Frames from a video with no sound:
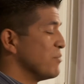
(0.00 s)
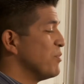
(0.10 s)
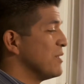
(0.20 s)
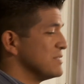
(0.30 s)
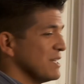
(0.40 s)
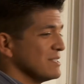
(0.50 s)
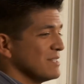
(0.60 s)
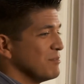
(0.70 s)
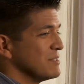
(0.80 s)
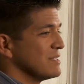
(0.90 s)
I apologize.
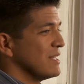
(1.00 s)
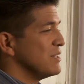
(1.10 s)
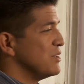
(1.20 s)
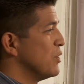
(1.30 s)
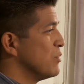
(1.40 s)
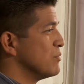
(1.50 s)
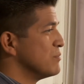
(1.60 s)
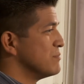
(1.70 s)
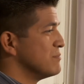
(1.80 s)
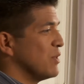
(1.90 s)
Obviously, I didn't know
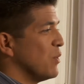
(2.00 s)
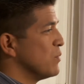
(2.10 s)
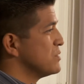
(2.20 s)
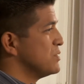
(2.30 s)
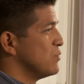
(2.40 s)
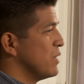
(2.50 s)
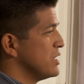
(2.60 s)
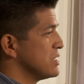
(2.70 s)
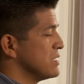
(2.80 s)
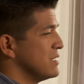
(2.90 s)
the whole
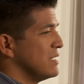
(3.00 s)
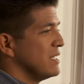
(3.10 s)
situation.